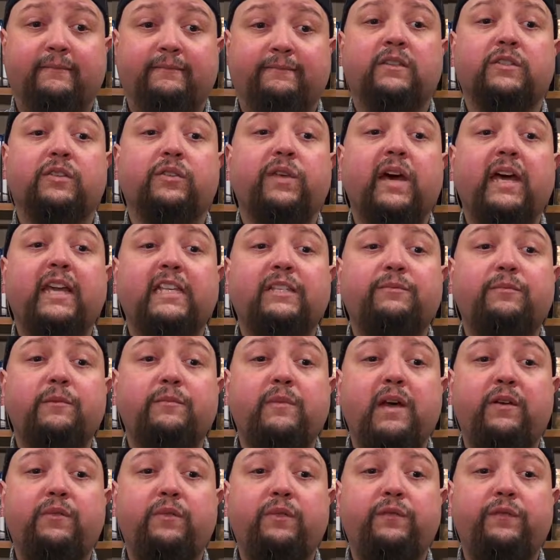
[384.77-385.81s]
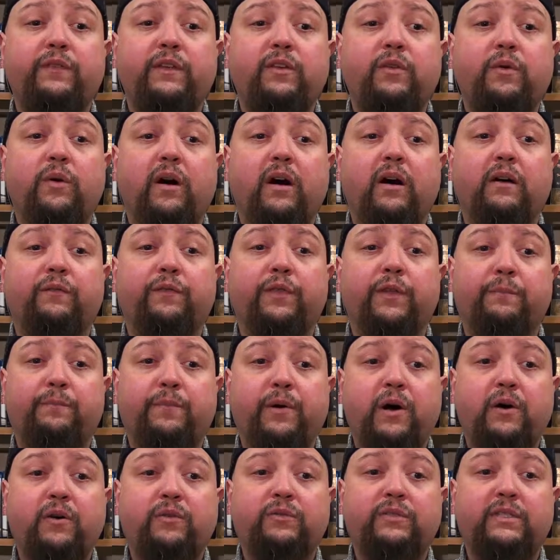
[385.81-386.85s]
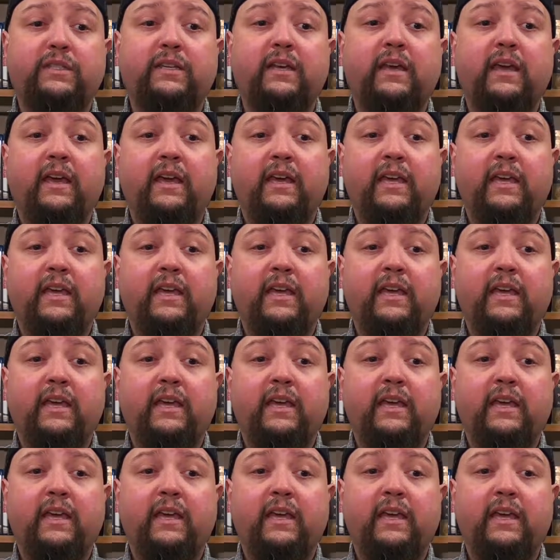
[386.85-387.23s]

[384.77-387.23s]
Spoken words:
So that has been my review of The Post.